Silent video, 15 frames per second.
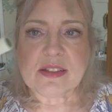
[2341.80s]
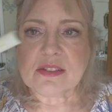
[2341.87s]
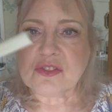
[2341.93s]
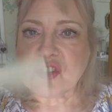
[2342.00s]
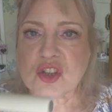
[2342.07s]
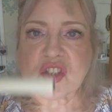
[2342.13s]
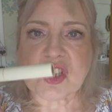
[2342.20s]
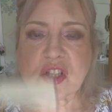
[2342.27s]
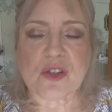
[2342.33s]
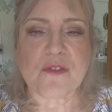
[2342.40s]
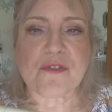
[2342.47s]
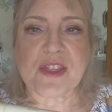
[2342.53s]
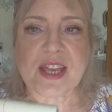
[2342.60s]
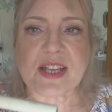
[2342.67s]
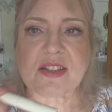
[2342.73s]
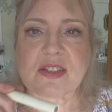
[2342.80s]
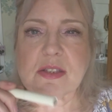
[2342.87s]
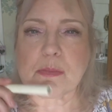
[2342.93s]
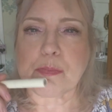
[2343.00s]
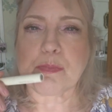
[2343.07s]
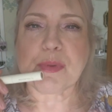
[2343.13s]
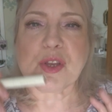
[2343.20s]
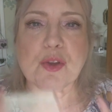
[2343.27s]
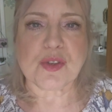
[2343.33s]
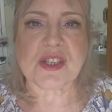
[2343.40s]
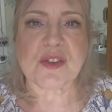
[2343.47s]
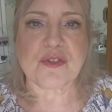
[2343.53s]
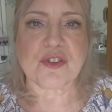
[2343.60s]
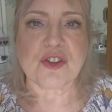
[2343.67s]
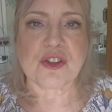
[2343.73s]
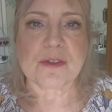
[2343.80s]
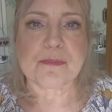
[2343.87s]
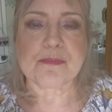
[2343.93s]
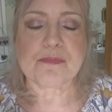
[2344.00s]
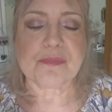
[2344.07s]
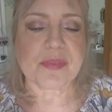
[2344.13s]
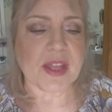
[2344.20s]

Just love this. Beautiful.